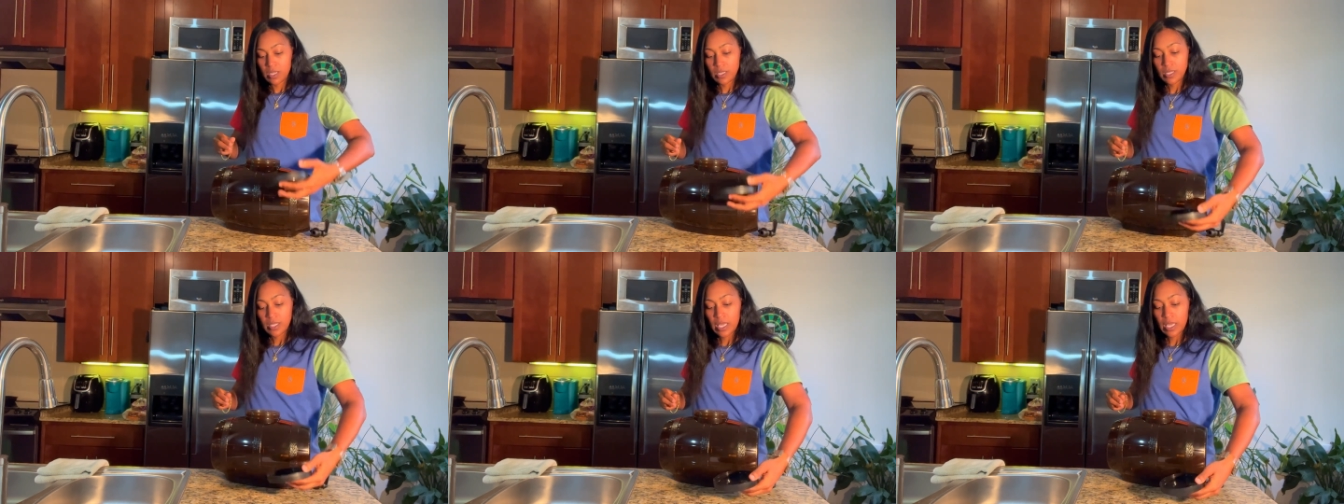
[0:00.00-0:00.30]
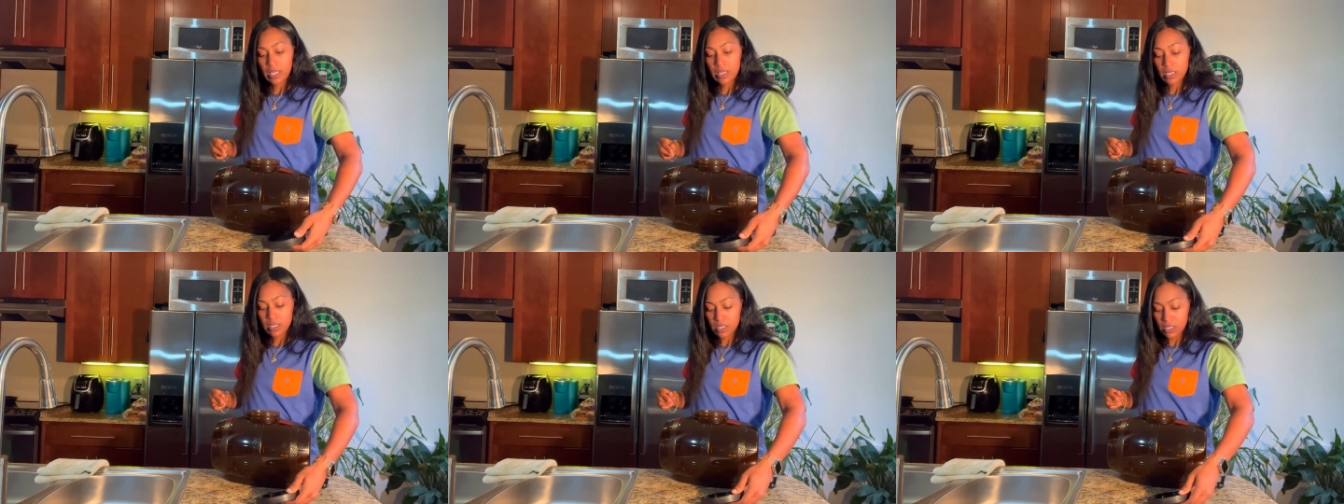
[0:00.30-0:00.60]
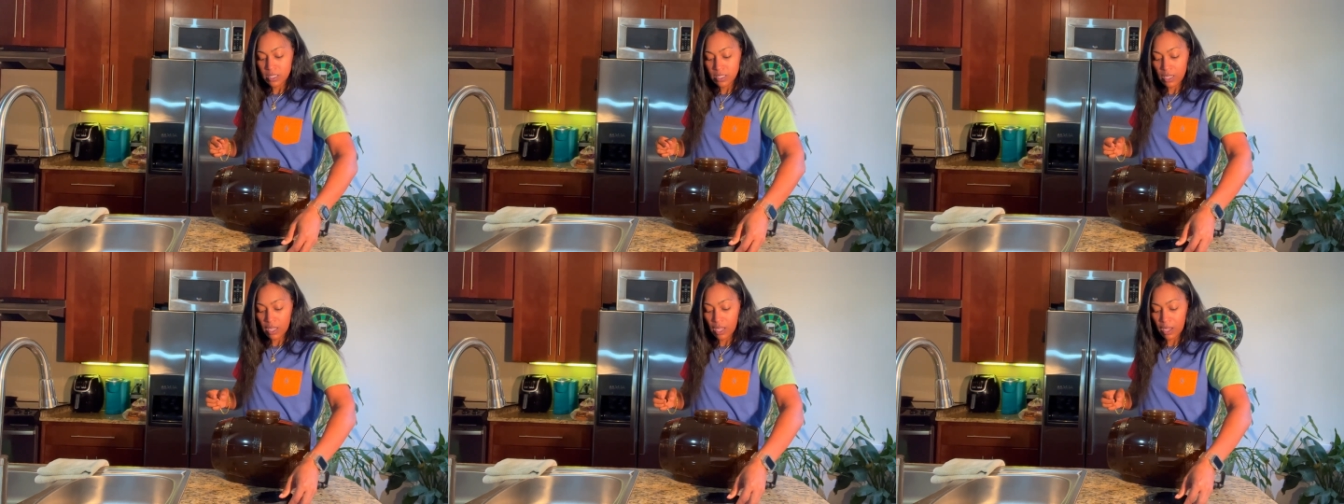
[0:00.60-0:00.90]
take
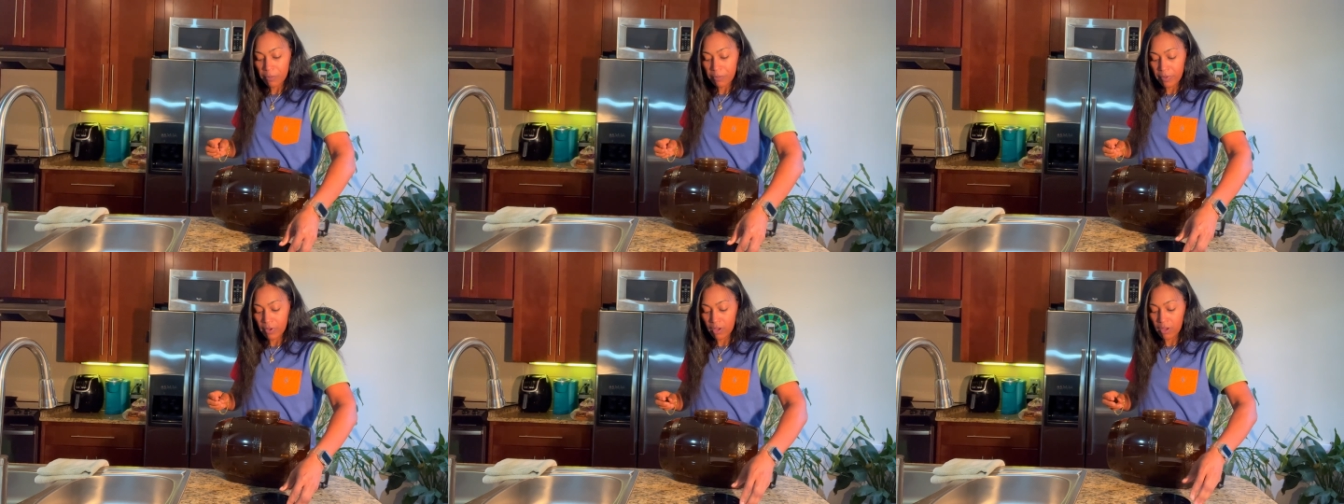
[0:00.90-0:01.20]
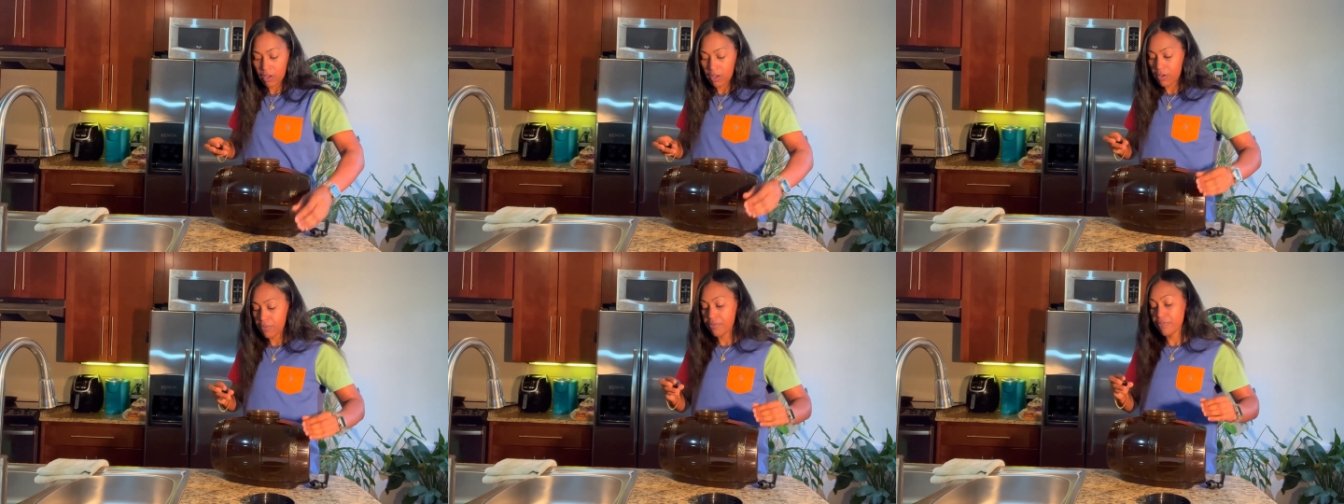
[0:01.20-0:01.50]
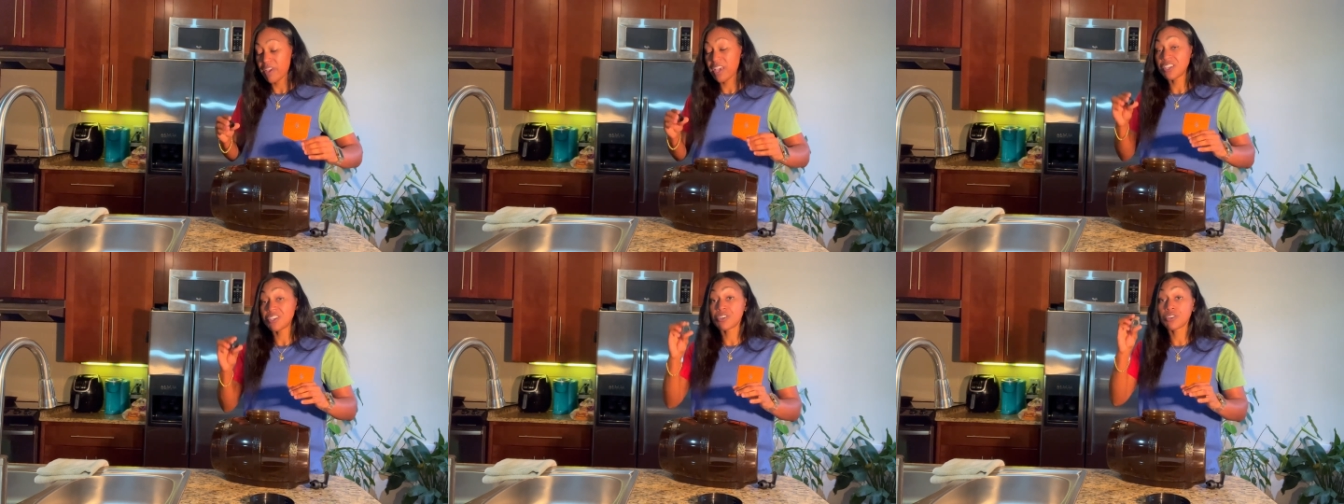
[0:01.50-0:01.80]
this top off,
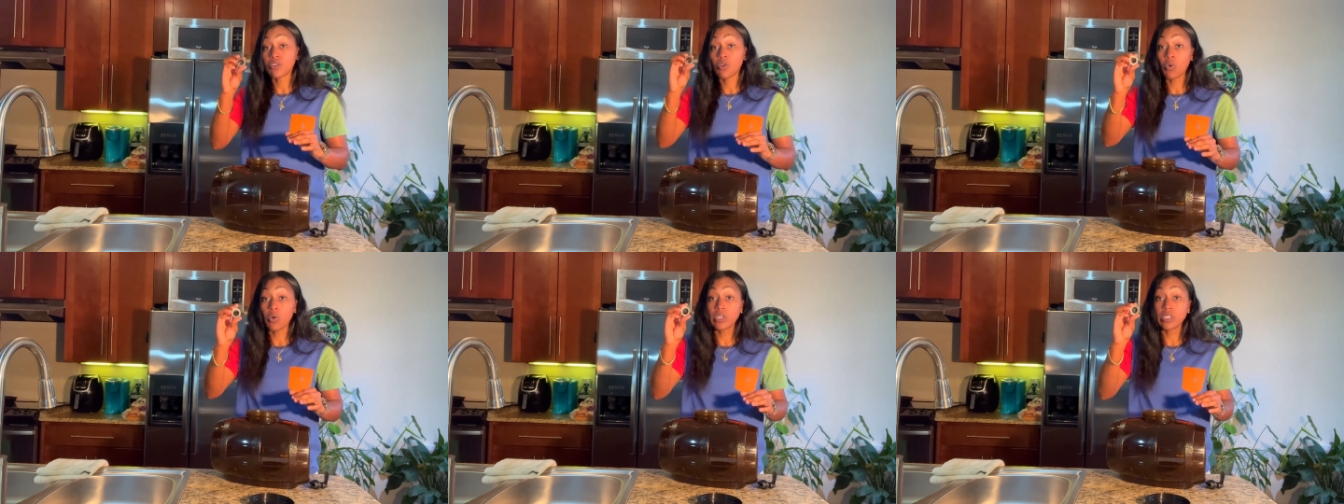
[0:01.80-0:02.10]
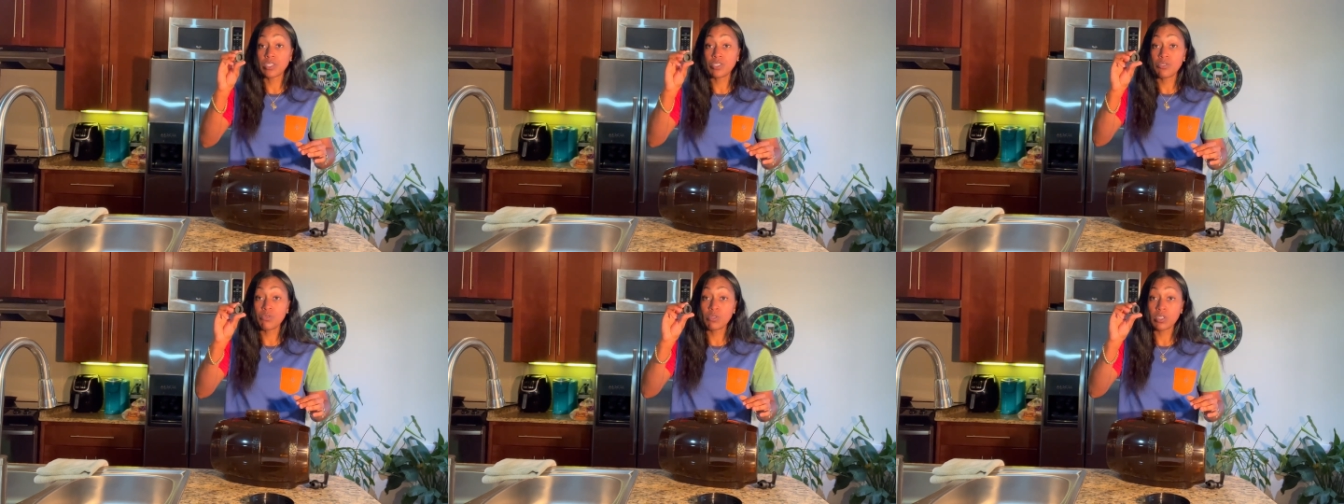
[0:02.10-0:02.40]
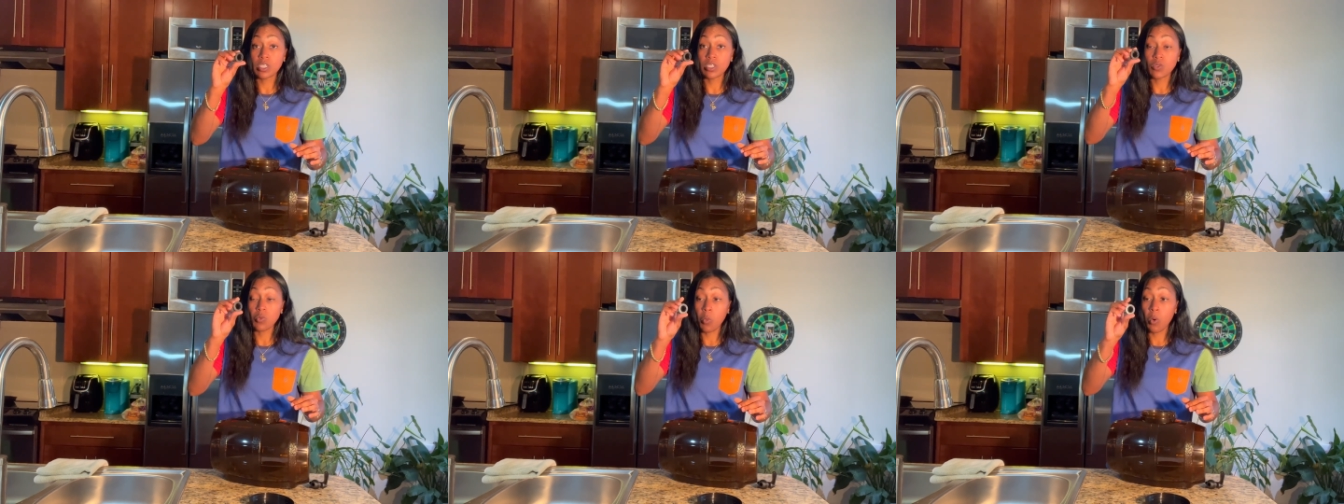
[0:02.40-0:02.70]
and you're going to use
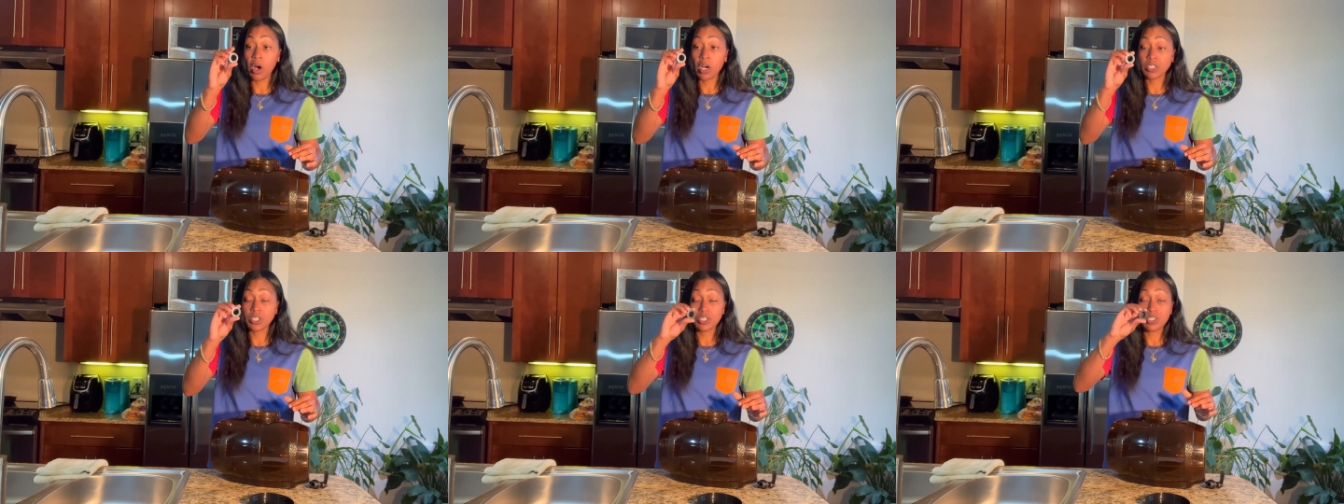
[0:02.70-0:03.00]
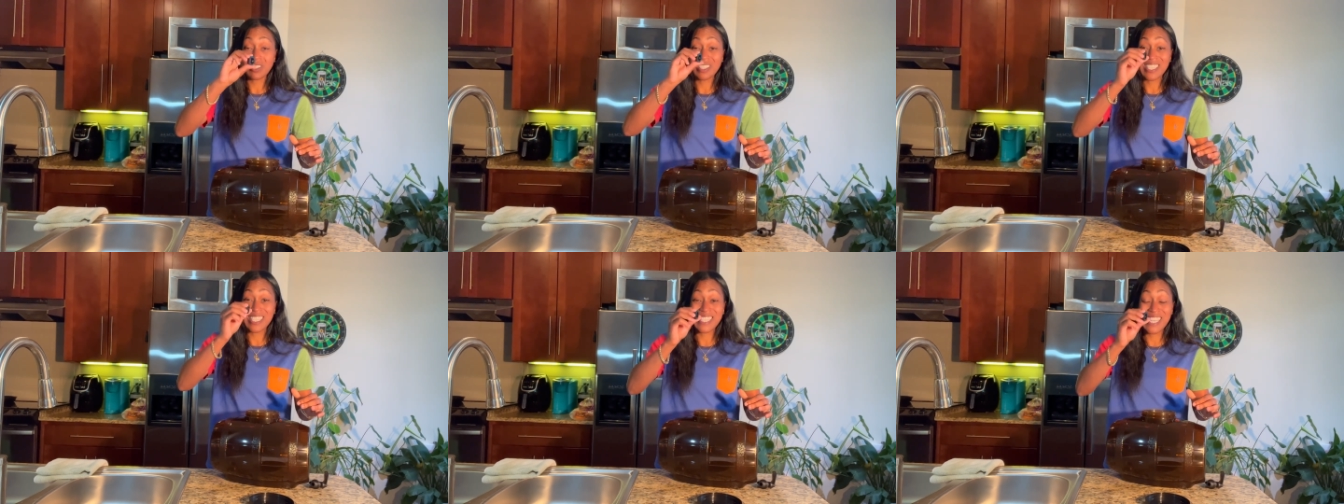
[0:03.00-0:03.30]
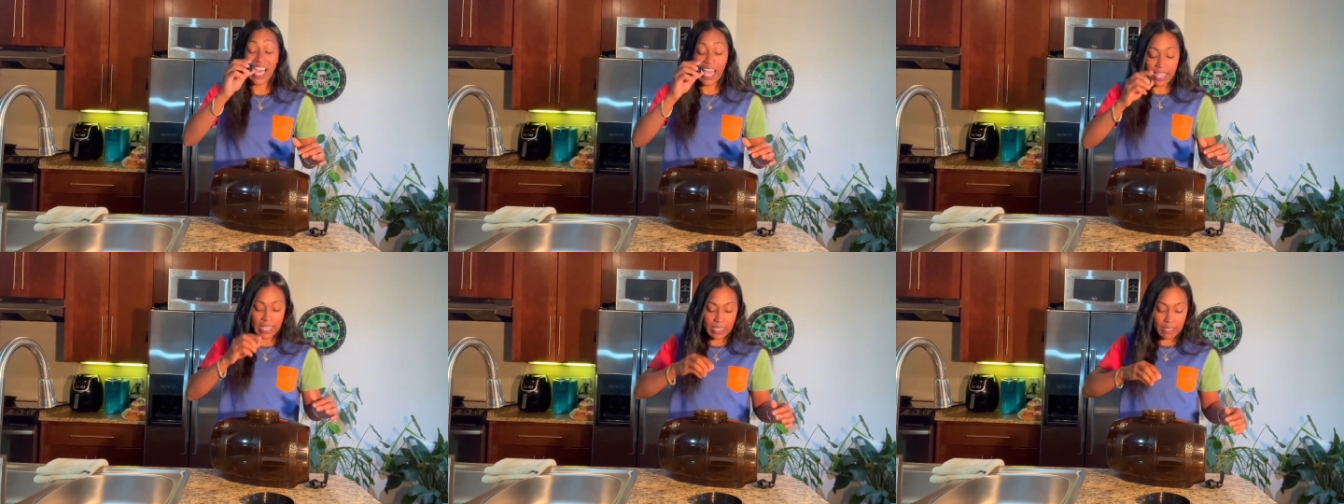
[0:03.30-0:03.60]
this washer to
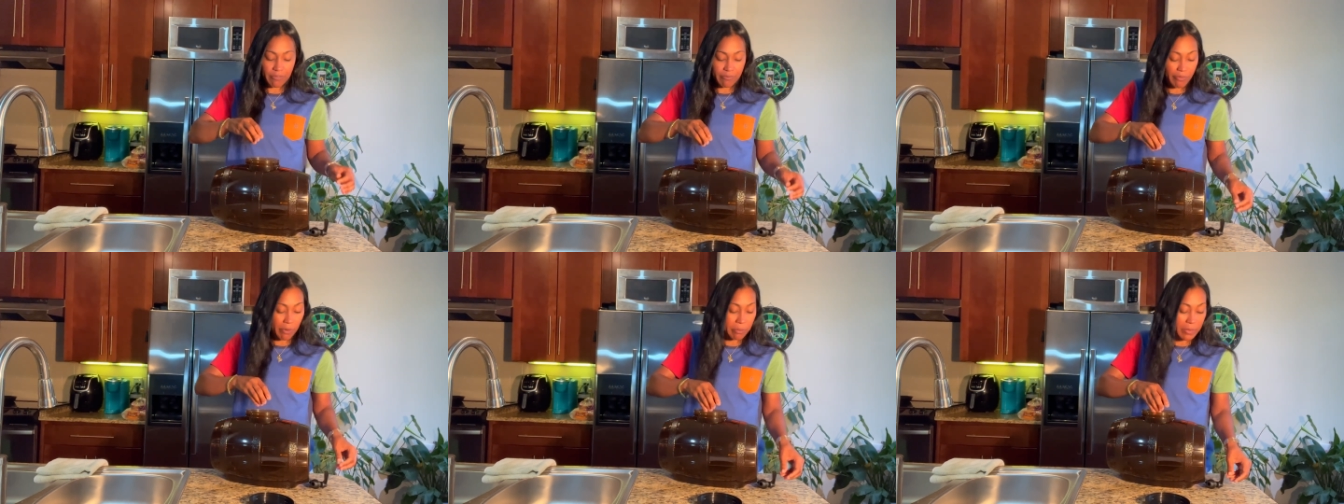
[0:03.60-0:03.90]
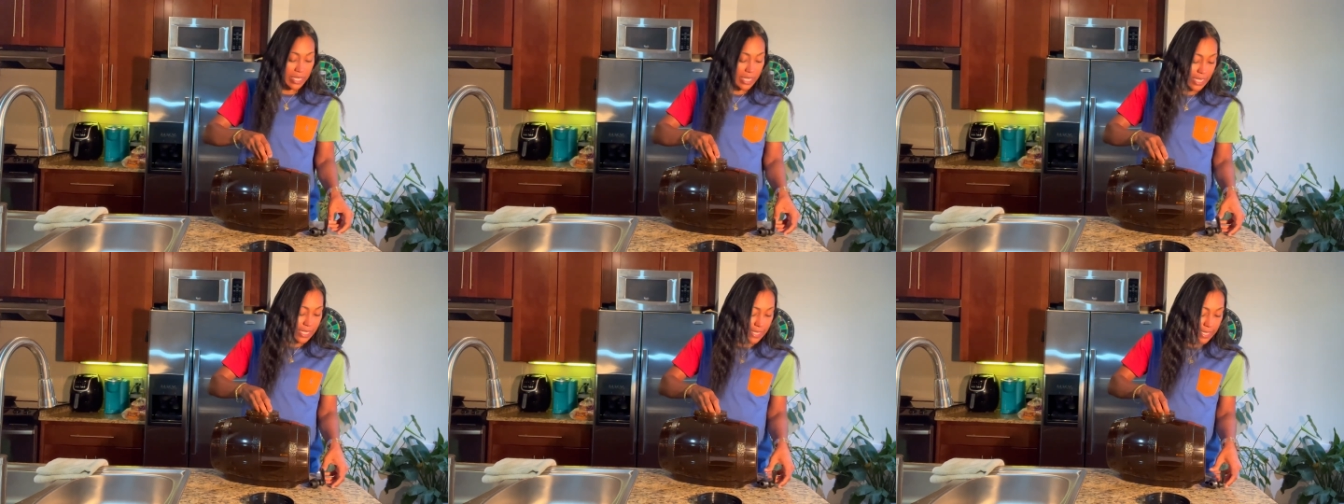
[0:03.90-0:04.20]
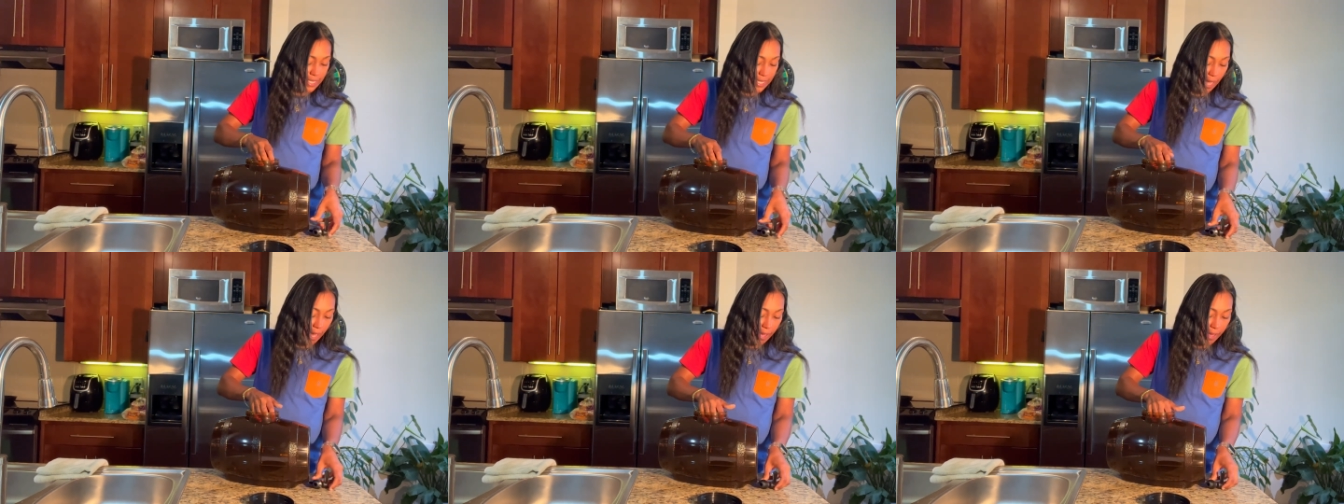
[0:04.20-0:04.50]
tighten it from the
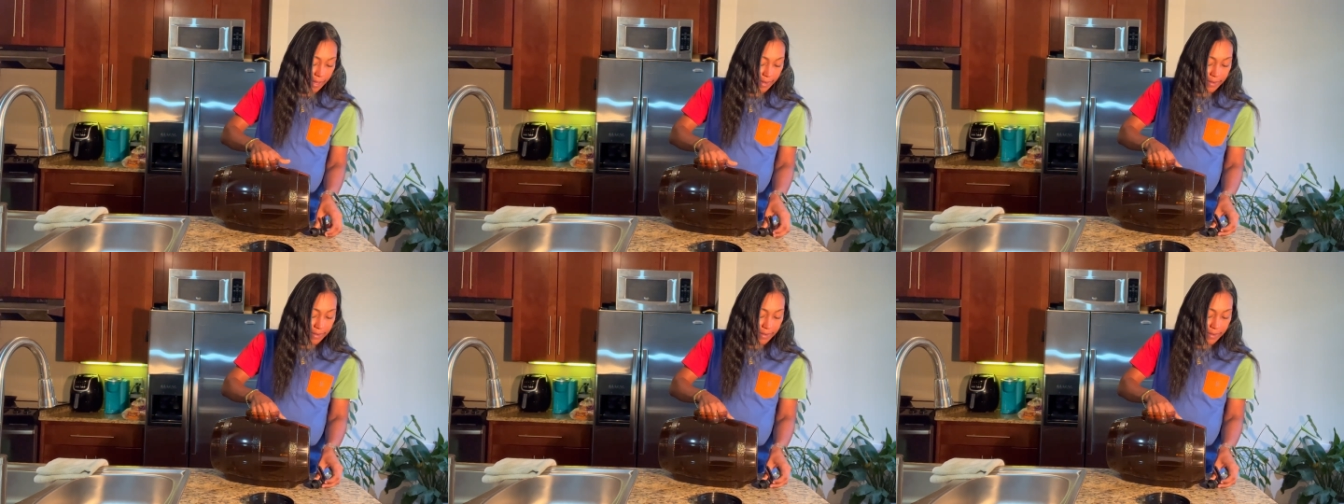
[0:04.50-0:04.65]
inside.